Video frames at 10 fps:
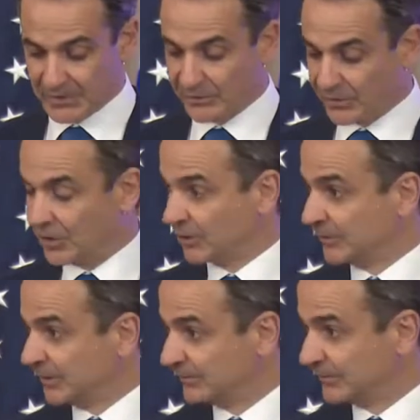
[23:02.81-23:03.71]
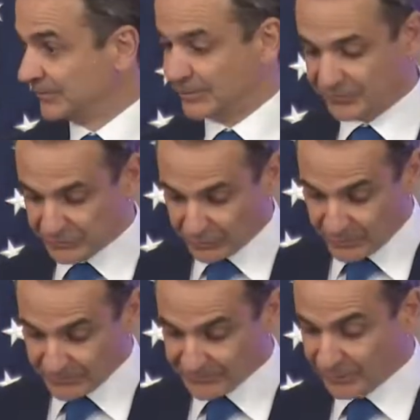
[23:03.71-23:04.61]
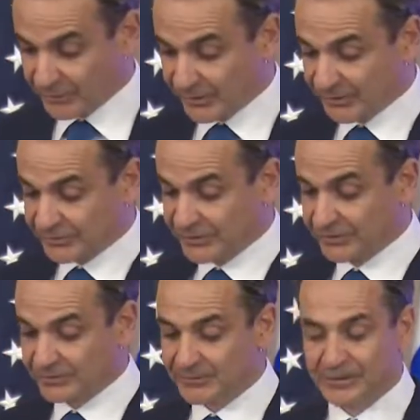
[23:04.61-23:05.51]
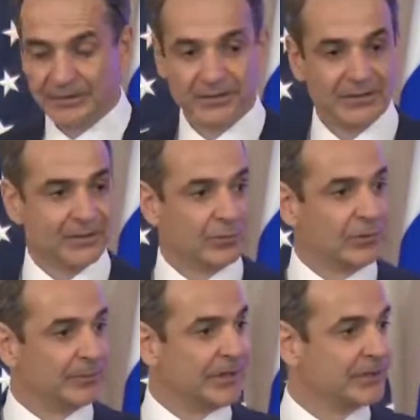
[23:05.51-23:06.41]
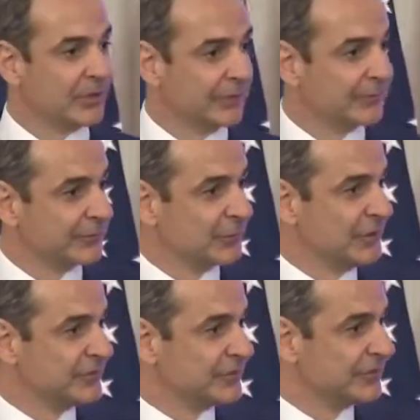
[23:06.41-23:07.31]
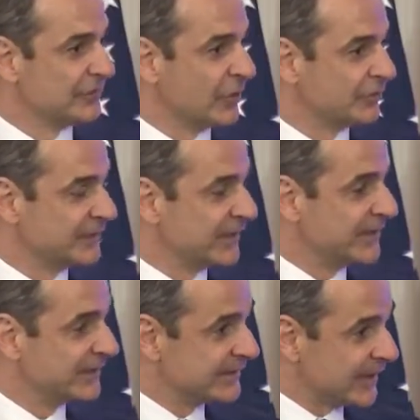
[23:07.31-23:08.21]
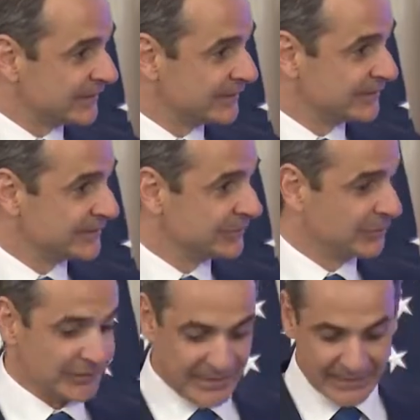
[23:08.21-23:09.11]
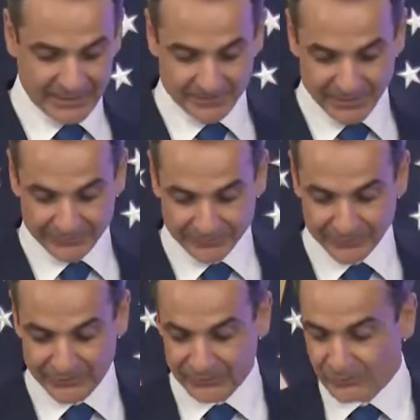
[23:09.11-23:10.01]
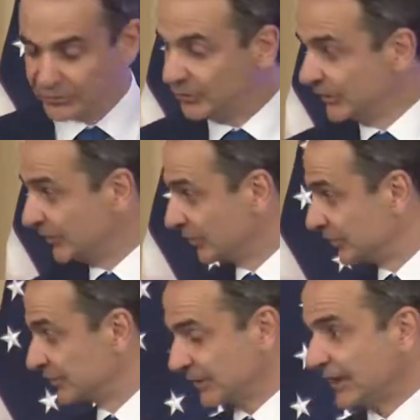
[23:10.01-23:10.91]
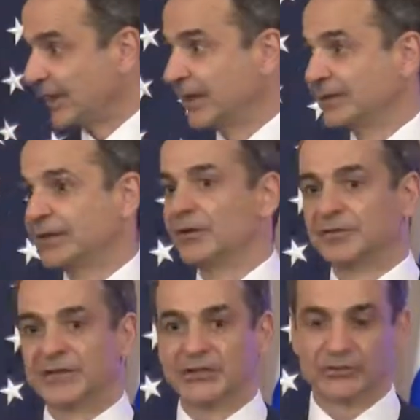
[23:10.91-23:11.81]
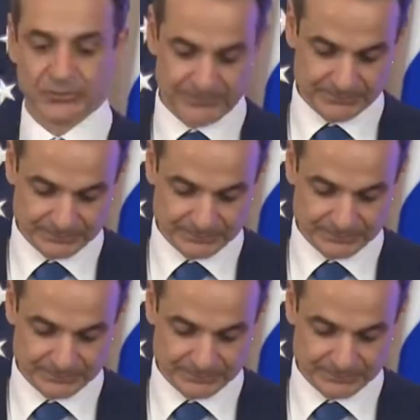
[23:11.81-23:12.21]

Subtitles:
Our economy is strong. Early this year, we paid off Greece's outstanding debt to the IMF 2 years ahead of schedule.